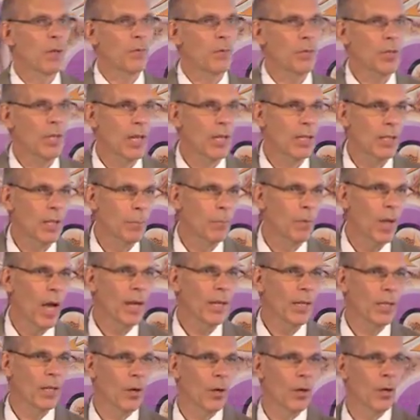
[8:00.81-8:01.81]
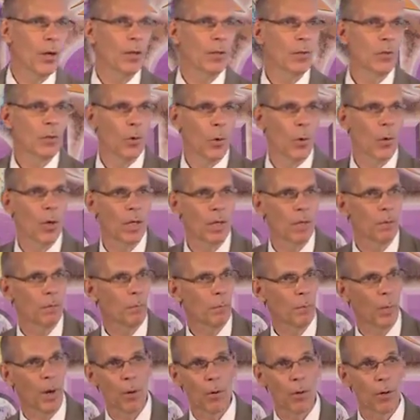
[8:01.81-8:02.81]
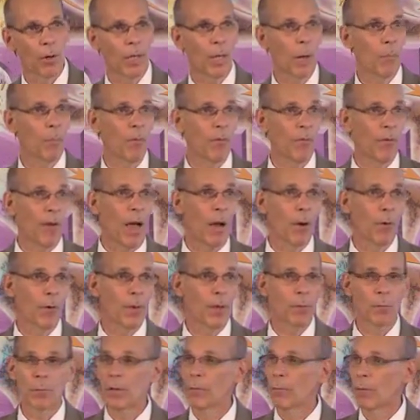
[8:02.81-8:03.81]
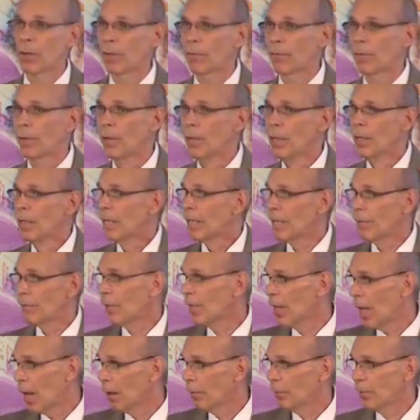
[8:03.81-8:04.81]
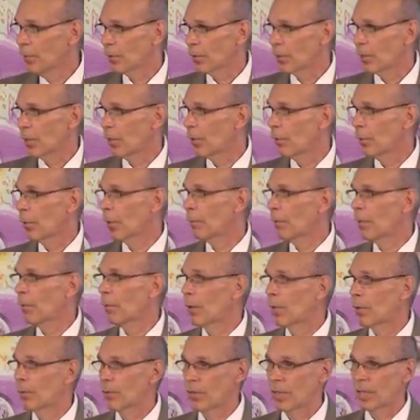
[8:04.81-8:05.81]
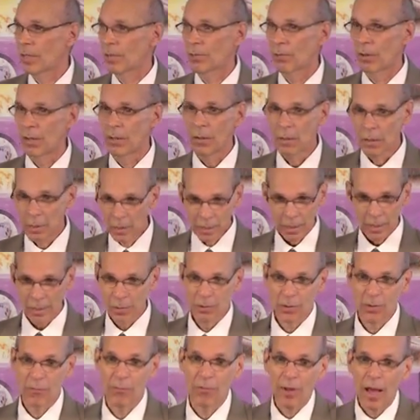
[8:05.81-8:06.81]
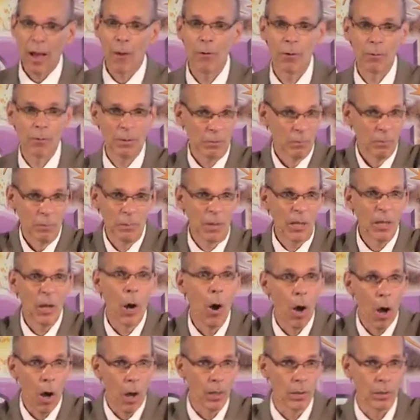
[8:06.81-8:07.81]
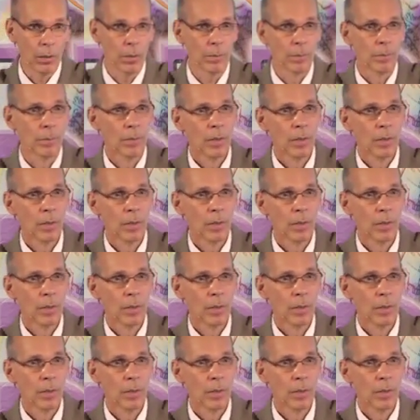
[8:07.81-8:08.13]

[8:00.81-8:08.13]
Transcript: if she had come knocking on our door to borrow a cup of flour, that we would have even helped her. It would have been one of those things where, here's the flour, be gone.